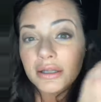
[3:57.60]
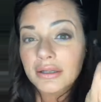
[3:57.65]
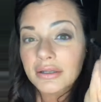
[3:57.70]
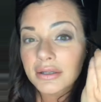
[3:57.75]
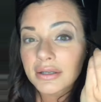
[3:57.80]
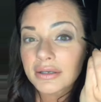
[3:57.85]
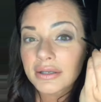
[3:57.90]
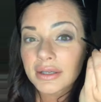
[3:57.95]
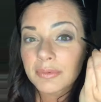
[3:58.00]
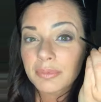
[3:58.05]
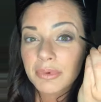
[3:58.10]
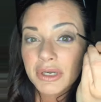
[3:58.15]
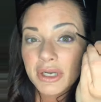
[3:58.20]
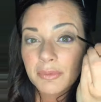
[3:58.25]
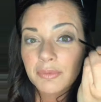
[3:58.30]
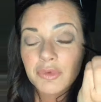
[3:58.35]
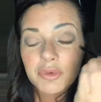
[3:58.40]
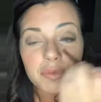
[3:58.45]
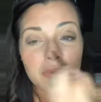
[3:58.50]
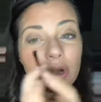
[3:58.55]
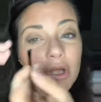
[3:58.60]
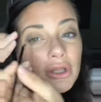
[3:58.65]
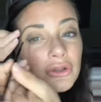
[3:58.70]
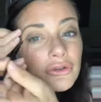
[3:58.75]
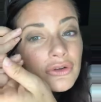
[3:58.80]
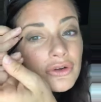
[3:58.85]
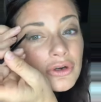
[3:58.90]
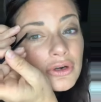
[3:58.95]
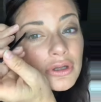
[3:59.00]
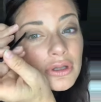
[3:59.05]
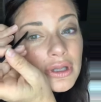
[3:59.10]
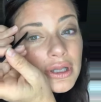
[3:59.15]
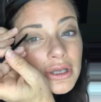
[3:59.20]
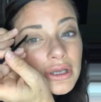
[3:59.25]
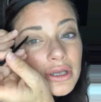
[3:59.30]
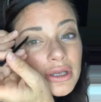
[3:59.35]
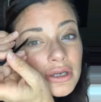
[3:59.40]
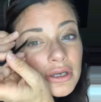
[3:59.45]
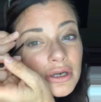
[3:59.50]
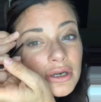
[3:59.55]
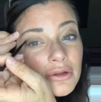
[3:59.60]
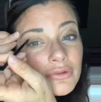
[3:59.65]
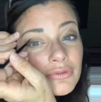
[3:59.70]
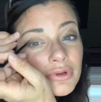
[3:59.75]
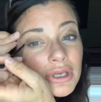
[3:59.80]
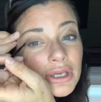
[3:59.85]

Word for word: to deepen up the bronzer like I did over